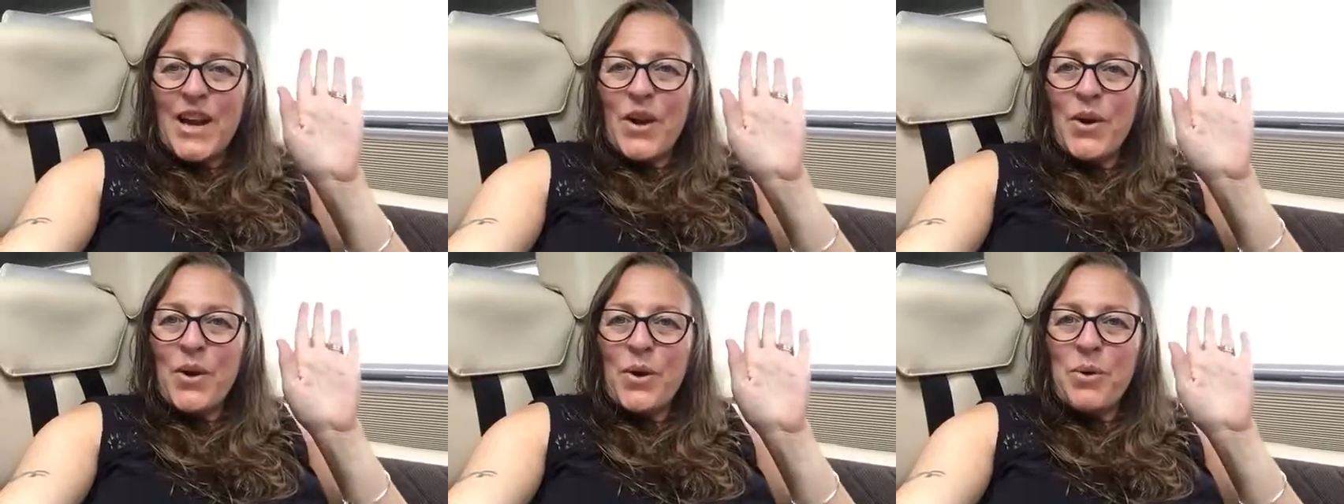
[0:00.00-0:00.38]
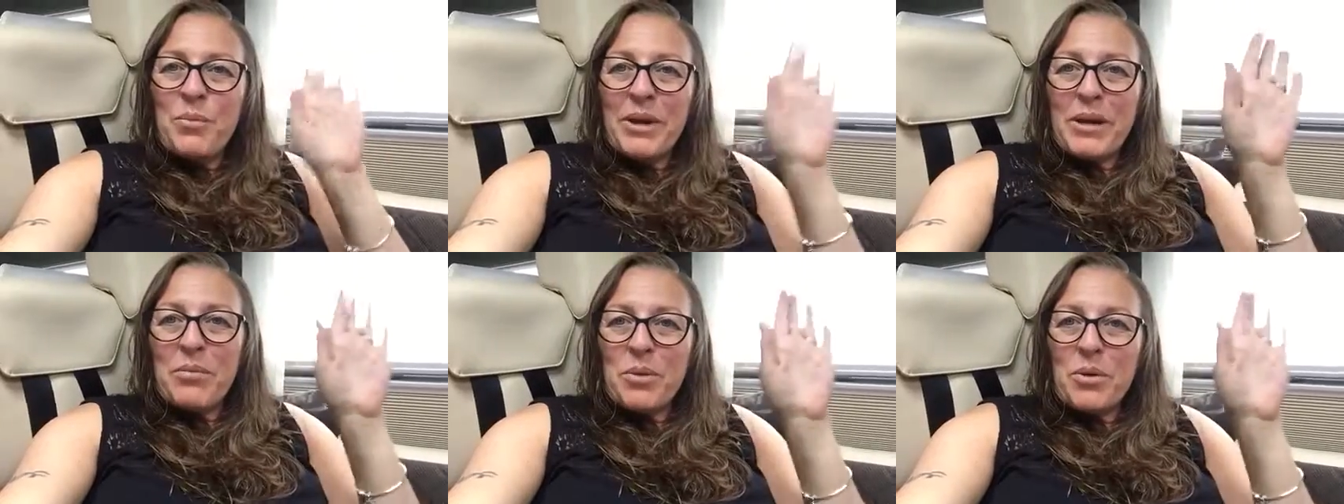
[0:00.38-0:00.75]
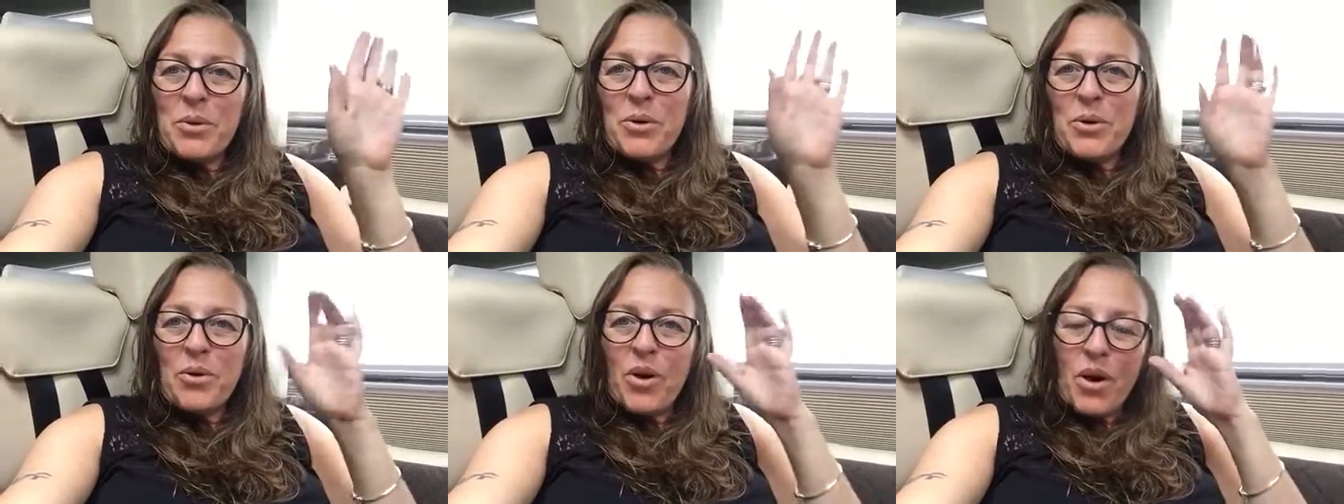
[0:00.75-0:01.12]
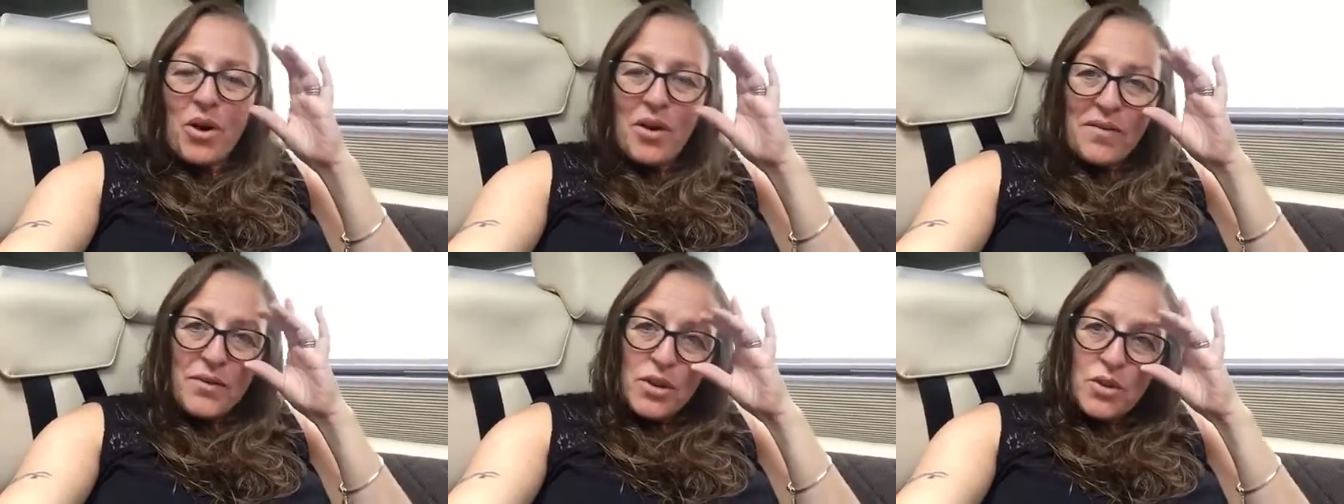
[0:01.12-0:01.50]
Hello people
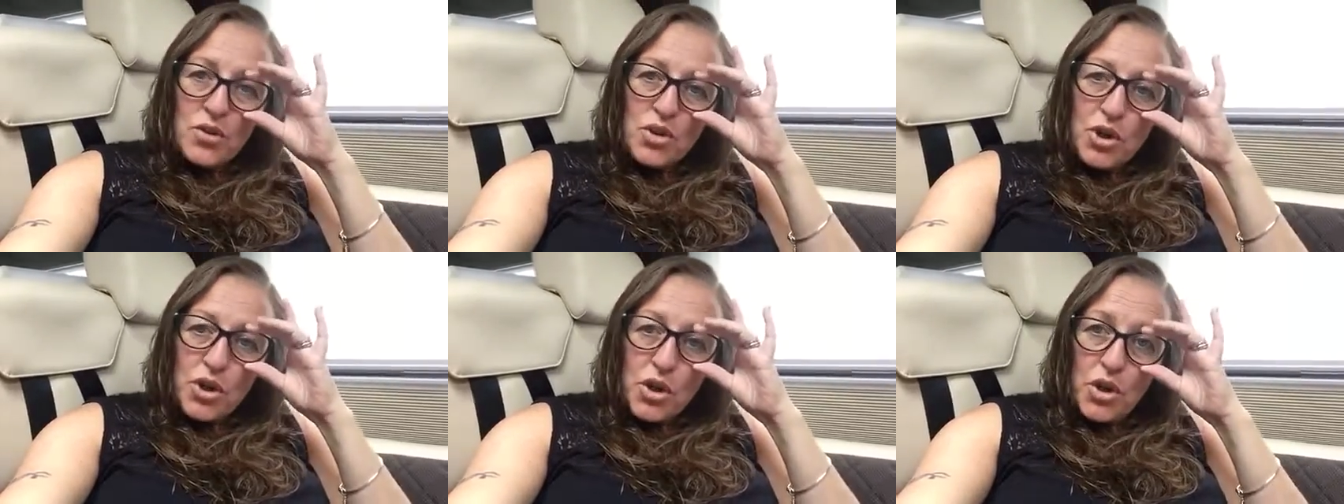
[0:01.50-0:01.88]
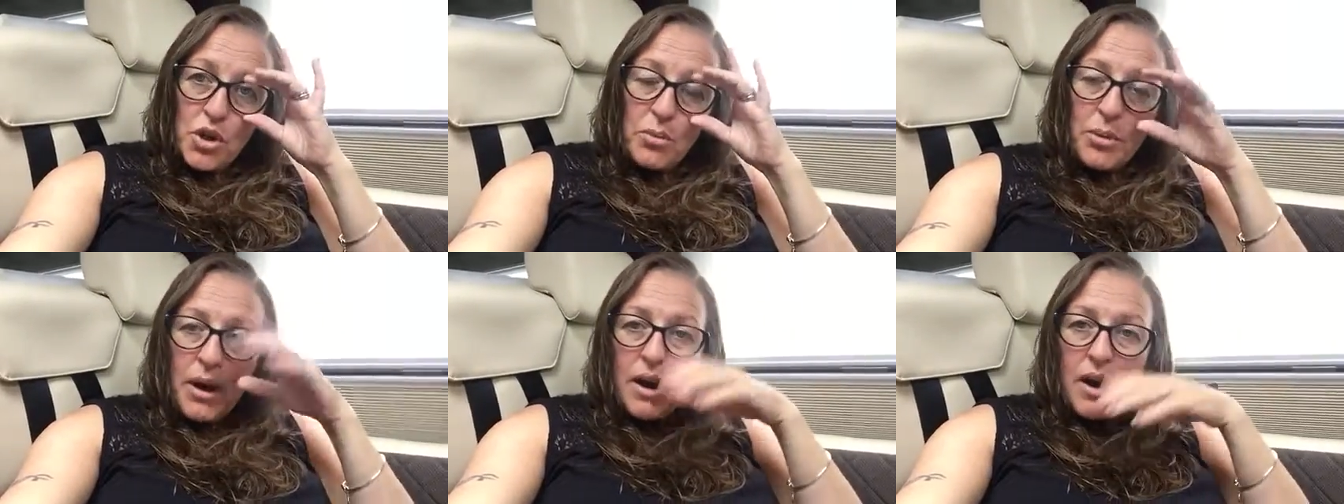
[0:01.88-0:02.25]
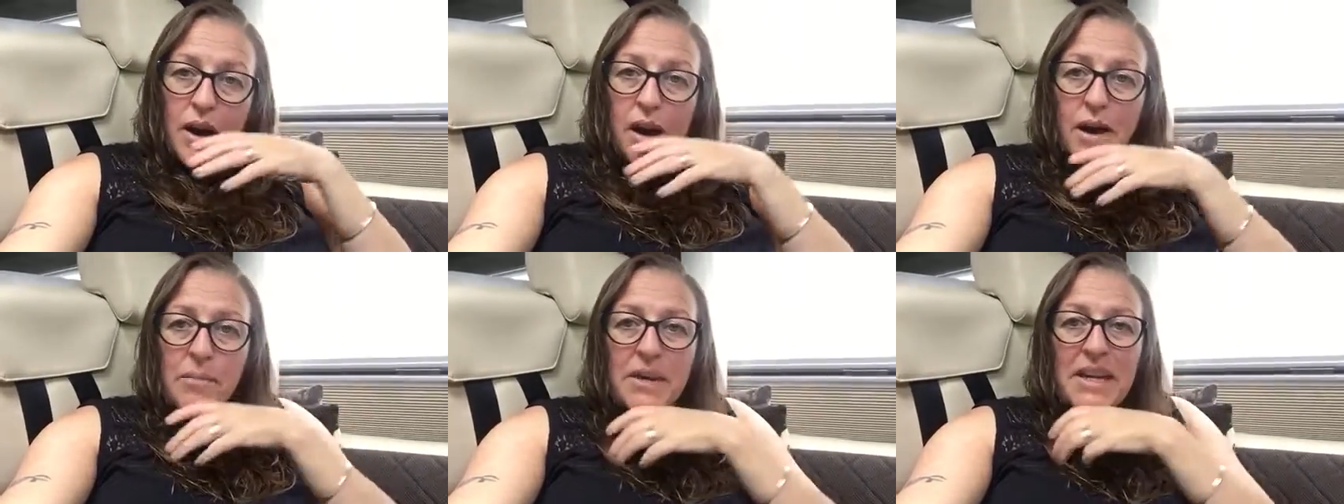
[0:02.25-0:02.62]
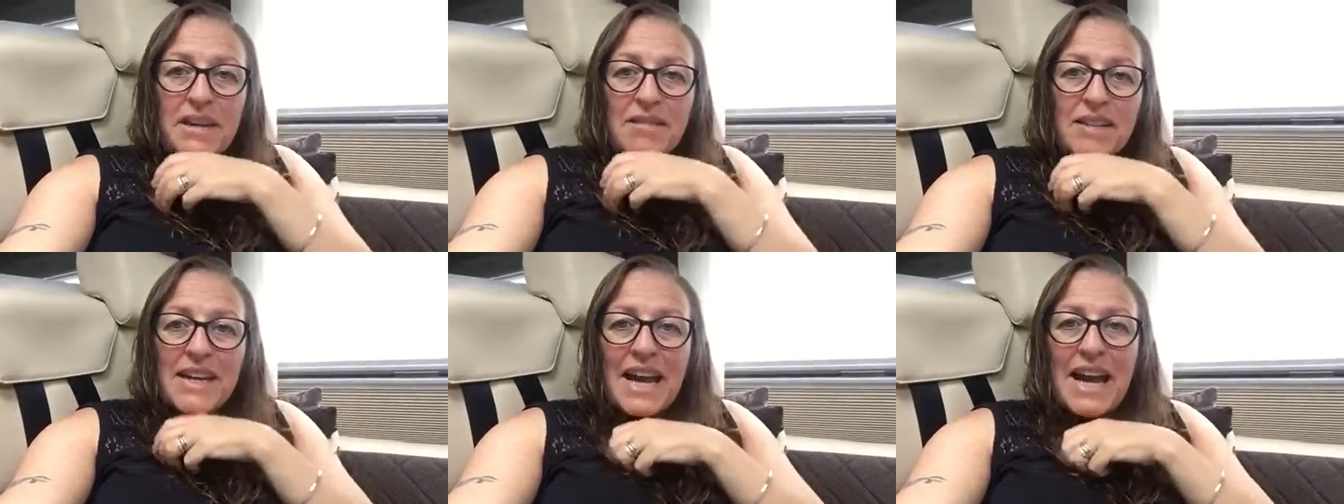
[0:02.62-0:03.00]
of YouTube, I'm
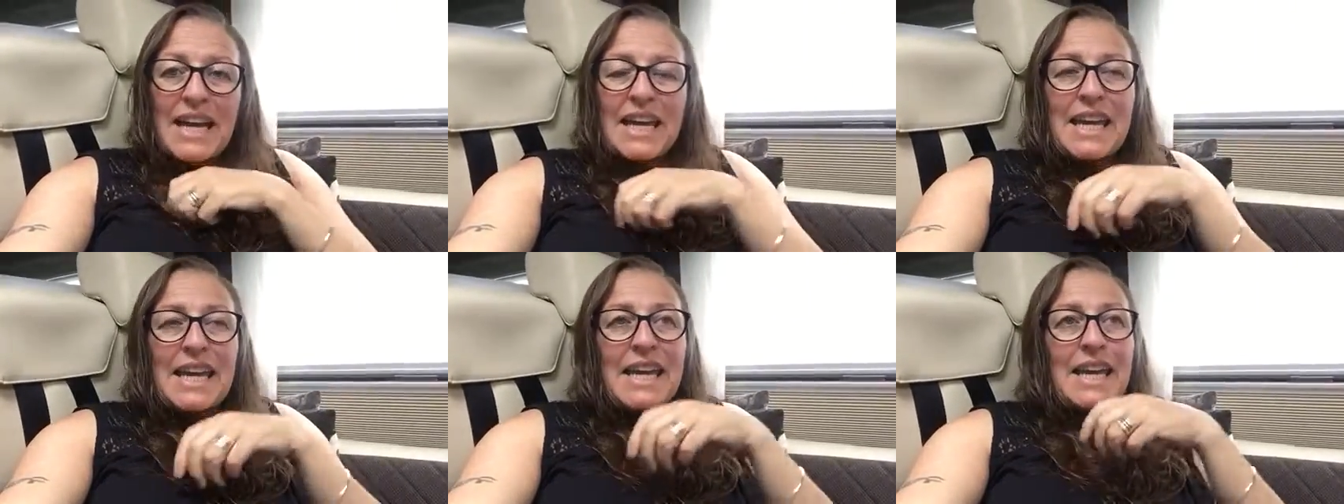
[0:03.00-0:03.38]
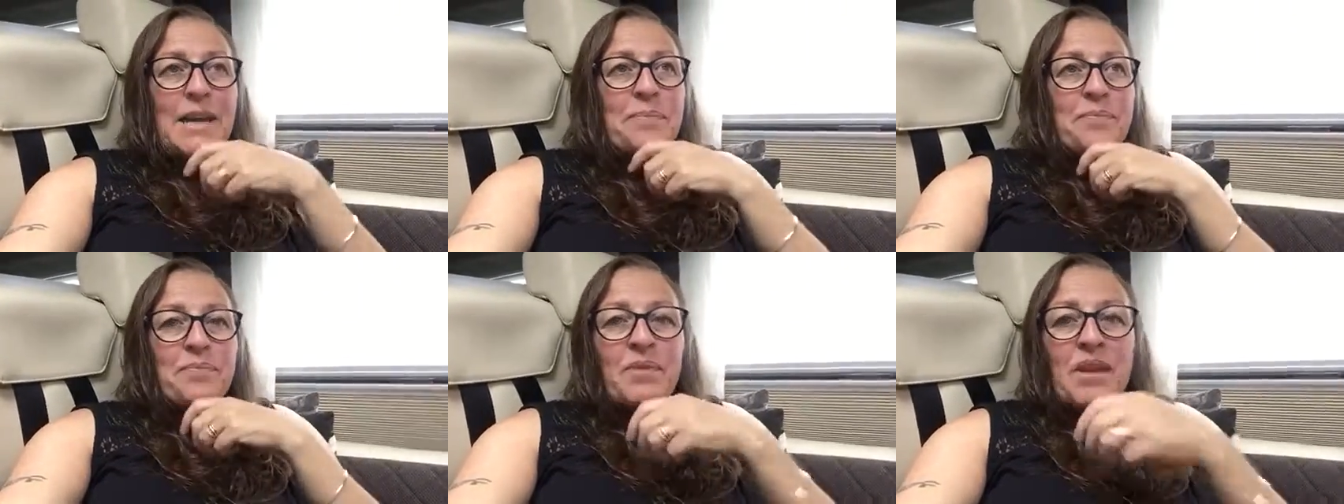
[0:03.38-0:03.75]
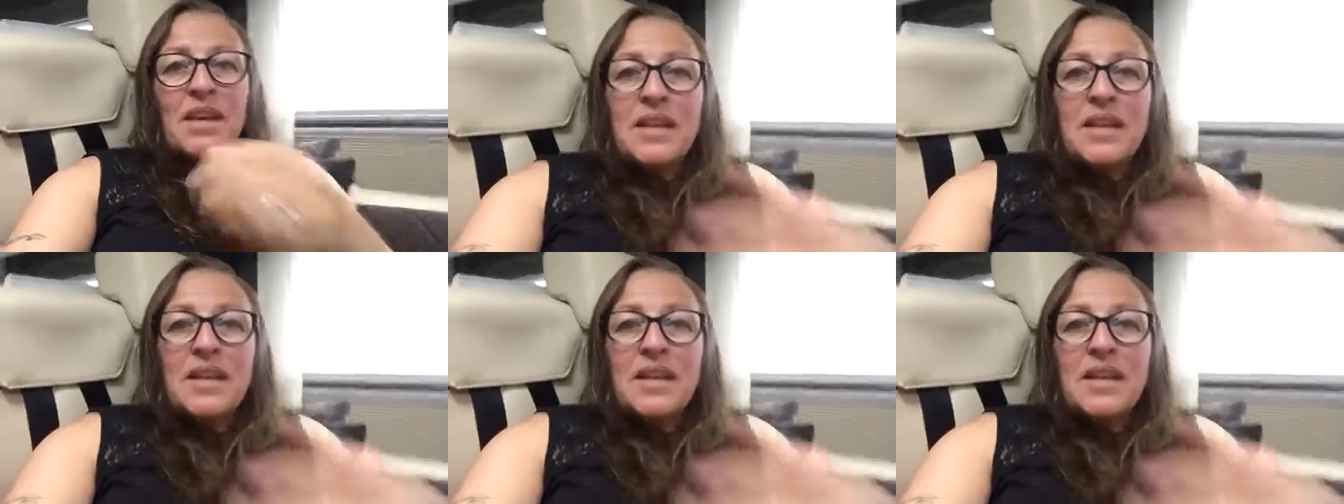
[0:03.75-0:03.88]
here in Aggy.